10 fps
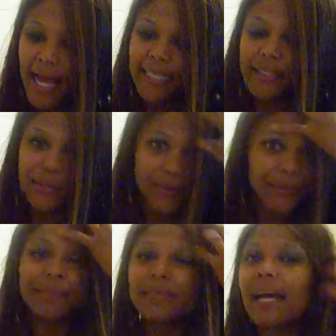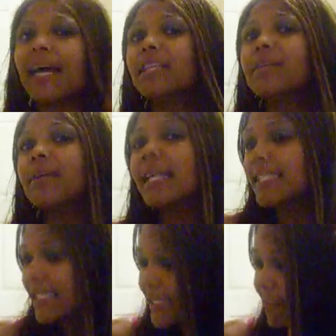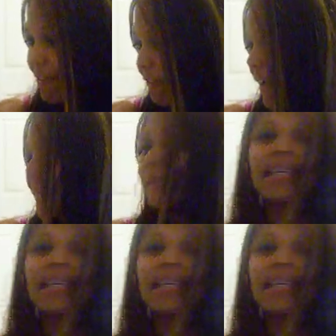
I do, I do it as I see fit.